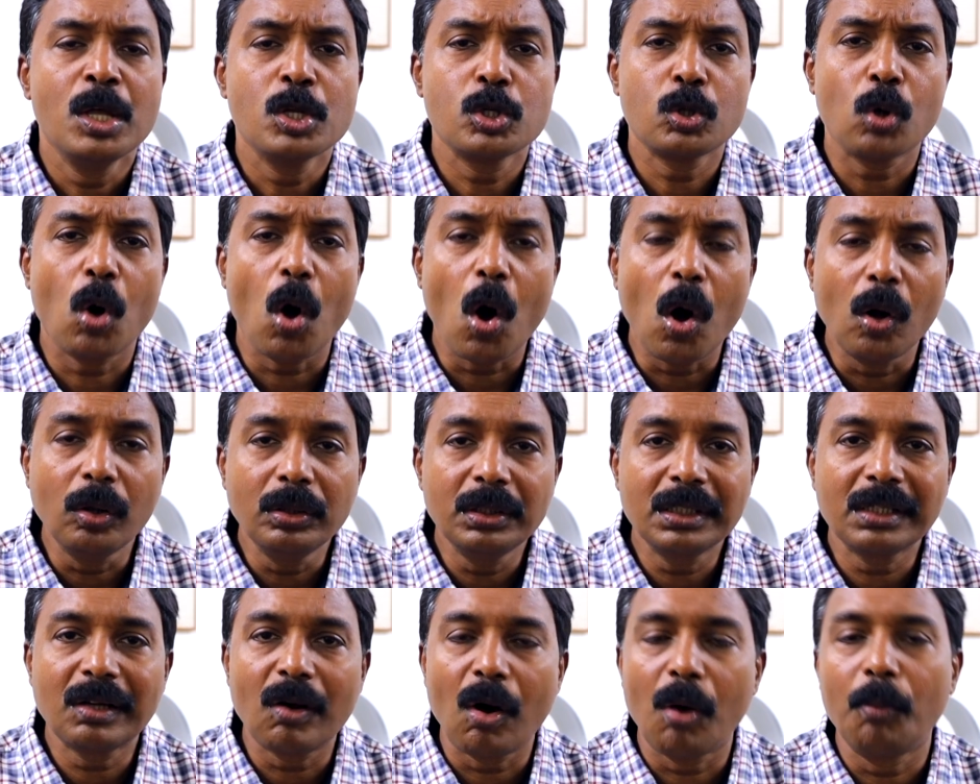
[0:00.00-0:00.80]
So all
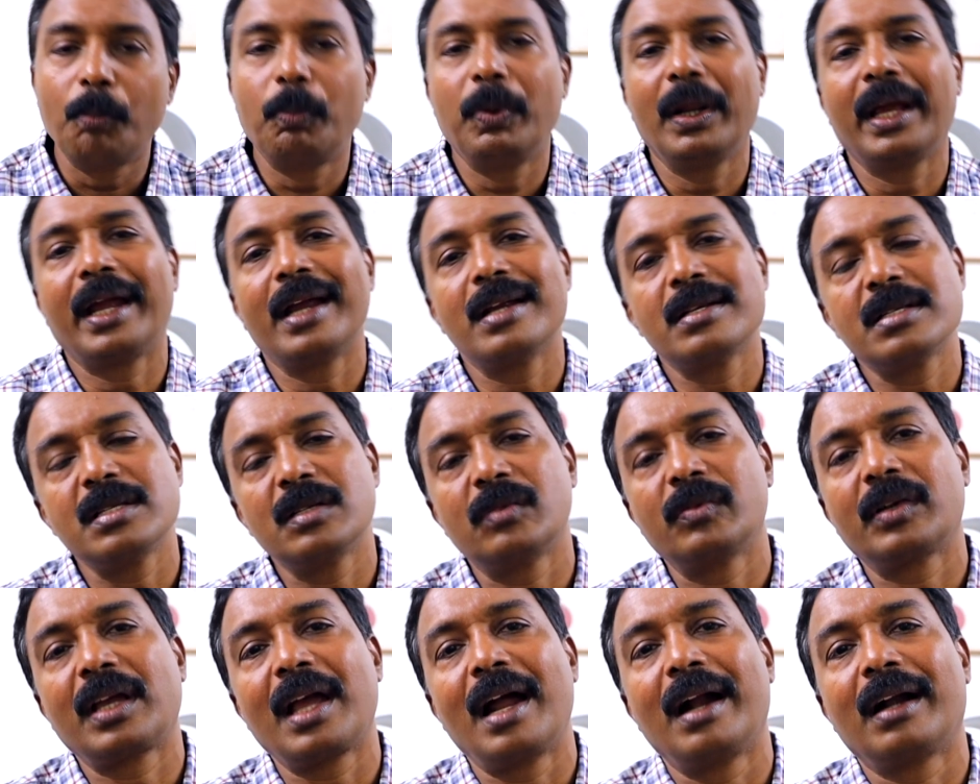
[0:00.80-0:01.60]
the complications
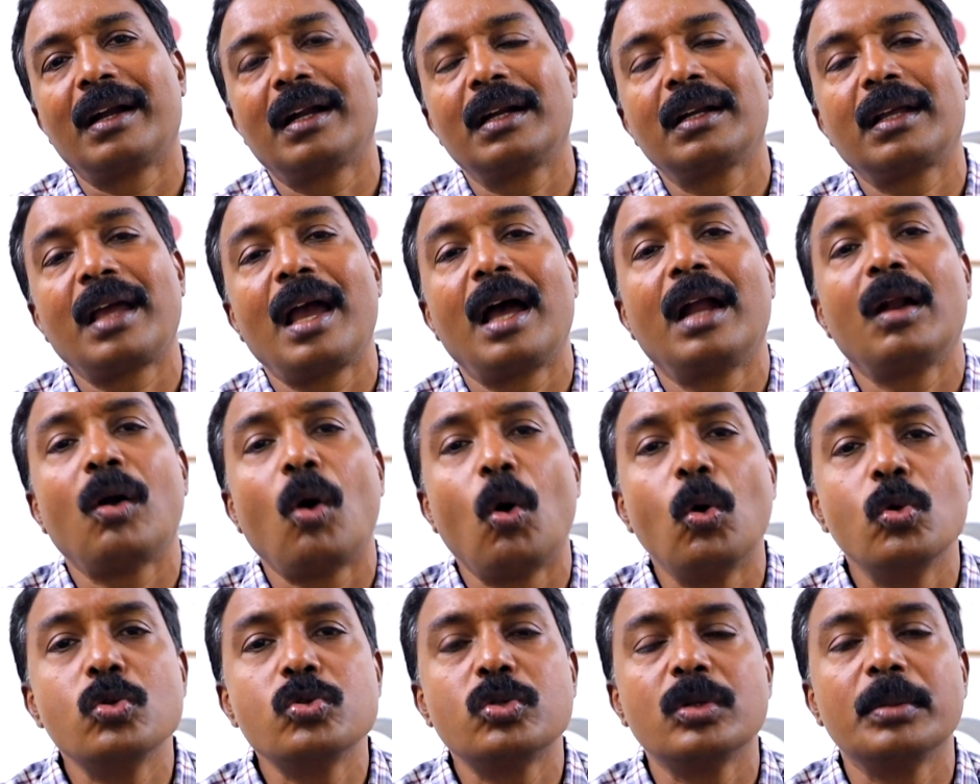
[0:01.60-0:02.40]
of cataract can
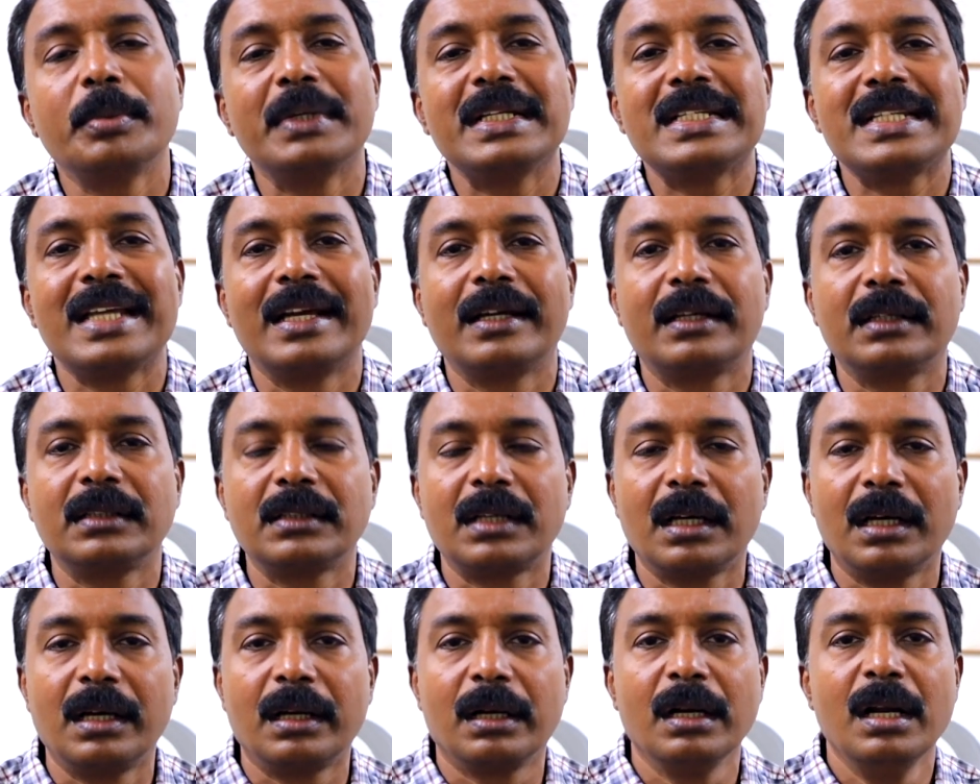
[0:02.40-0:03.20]
also be taken
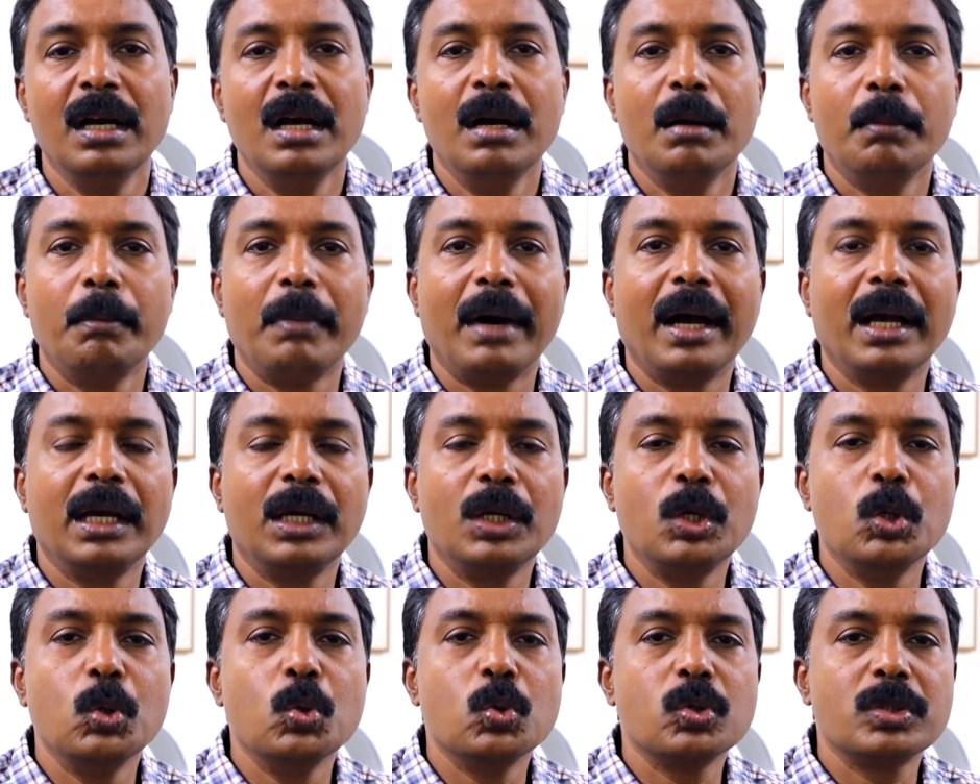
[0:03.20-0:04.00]
care by
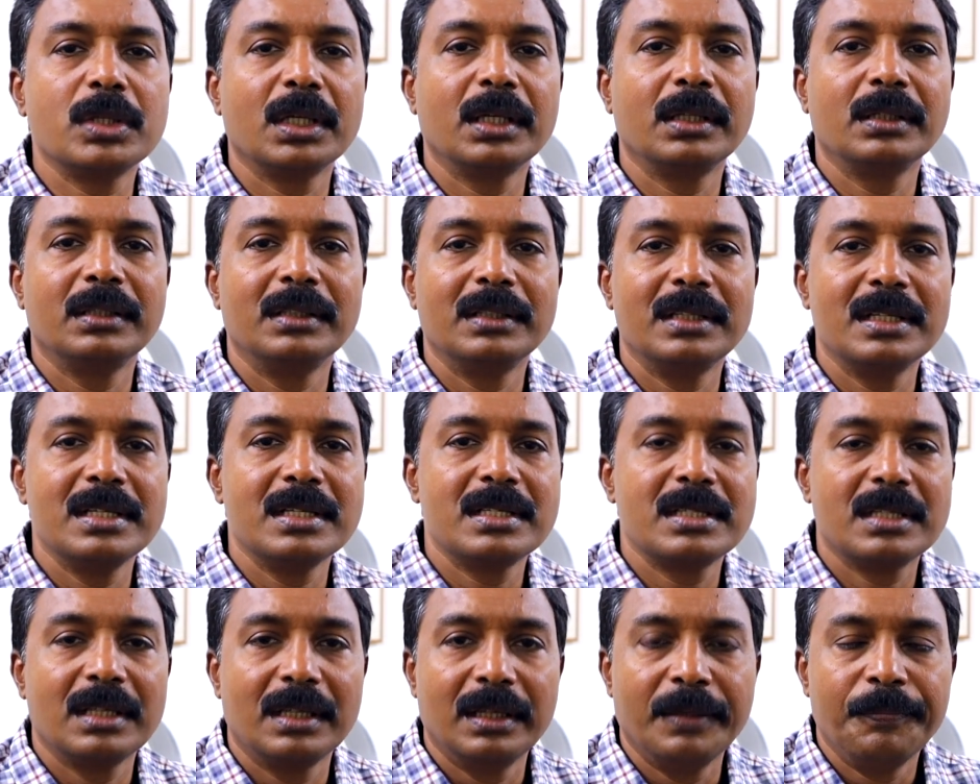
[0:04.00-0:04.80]
using
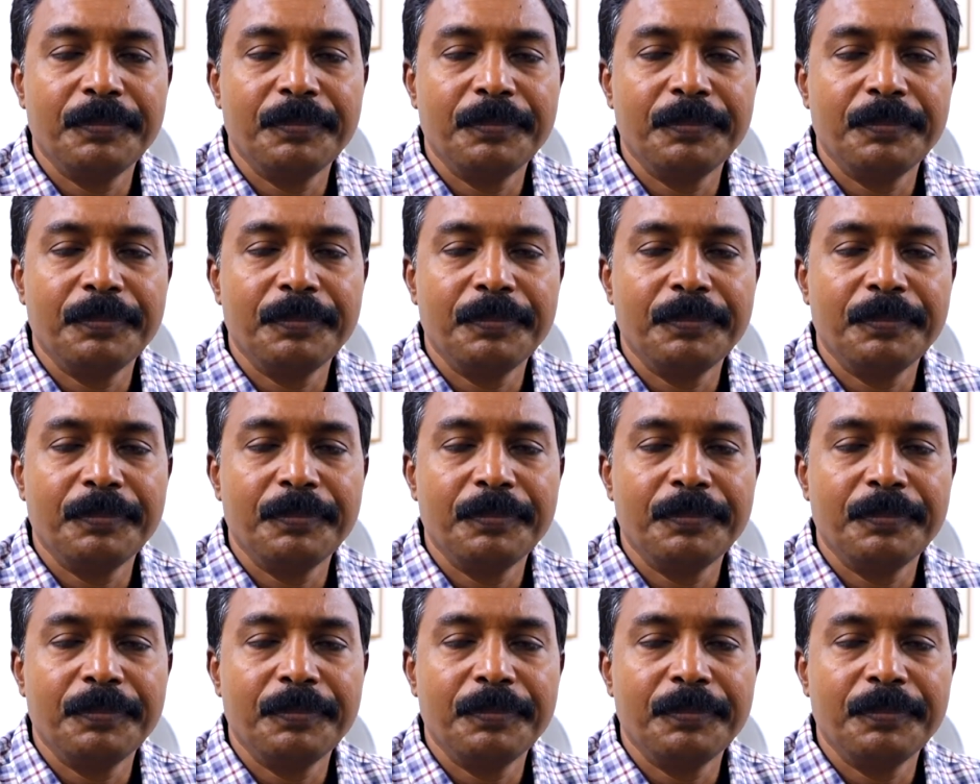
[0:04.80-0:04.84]
this